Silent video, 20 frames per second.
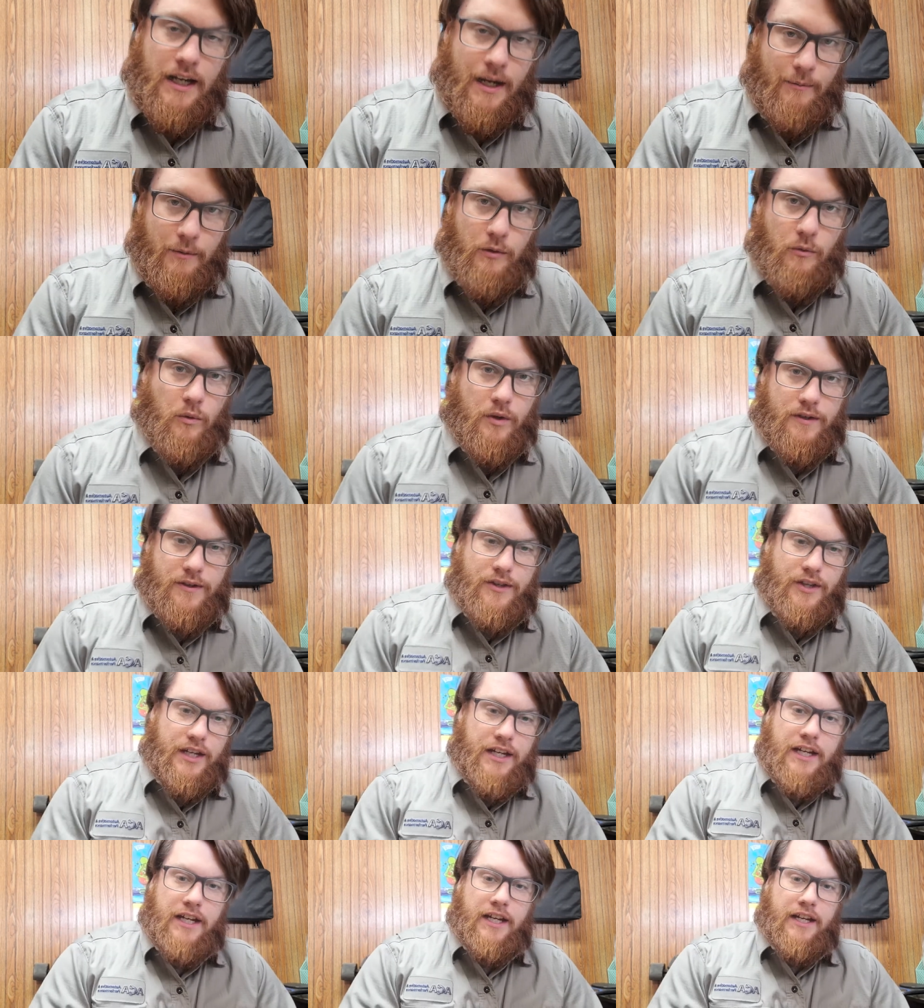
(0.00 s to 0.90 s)
coming with
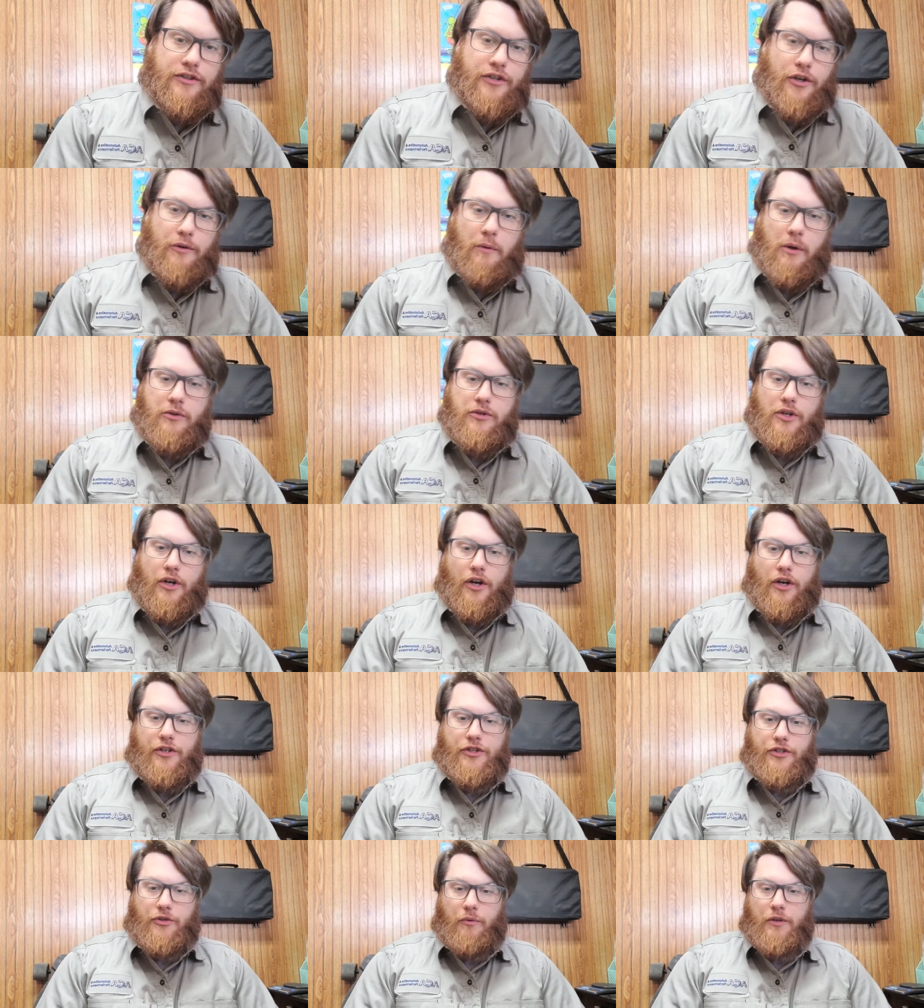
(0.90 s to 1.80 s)
the
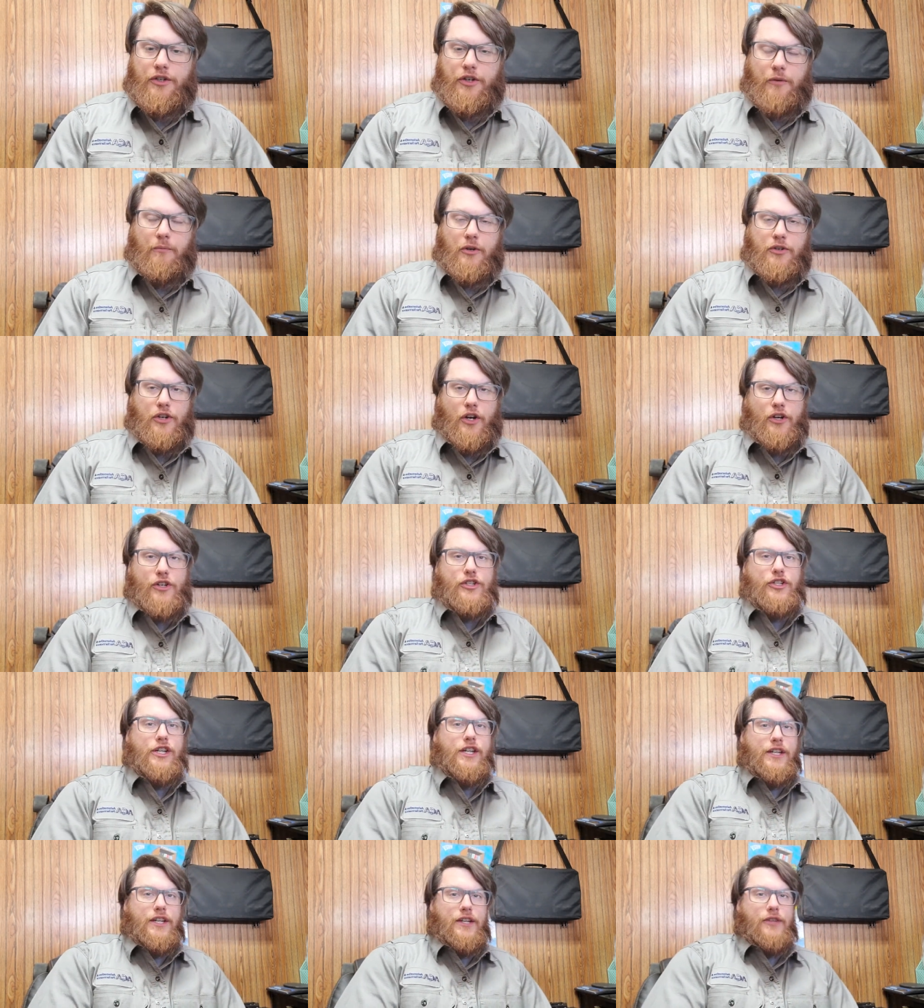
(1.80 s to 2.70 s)
turbocharged, twin turbocharged
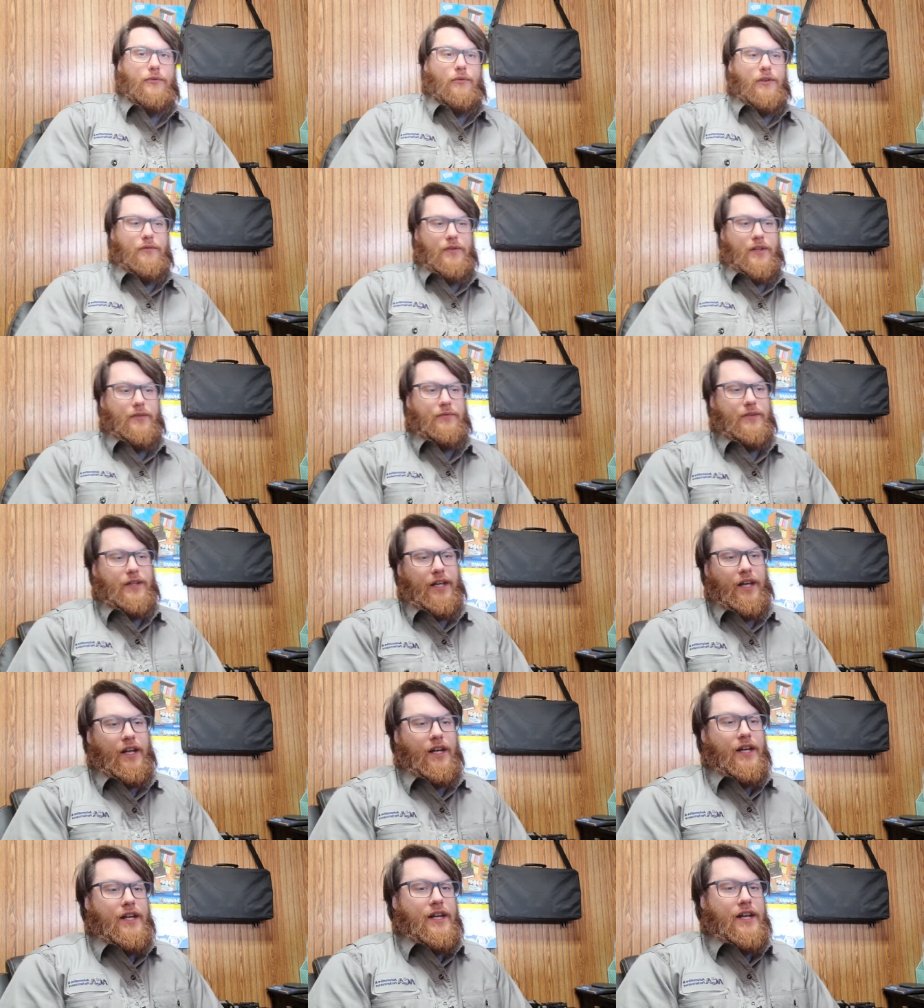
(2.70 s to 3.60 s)
GT350.